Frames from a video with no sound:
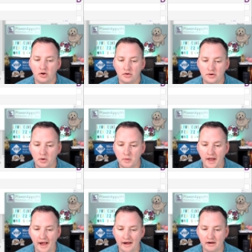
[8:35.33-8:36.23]
you know, we
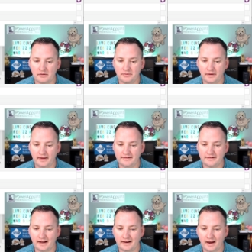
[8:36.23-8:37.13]
have
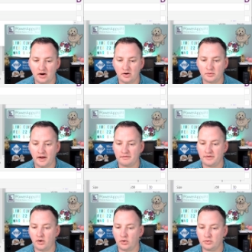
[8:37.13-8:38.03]
inside errors, we have
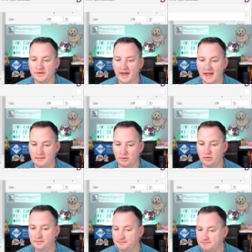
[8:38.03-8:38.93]
the whole
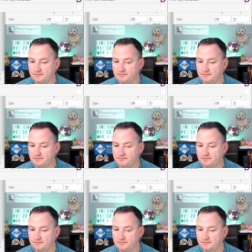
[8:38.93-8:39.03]
table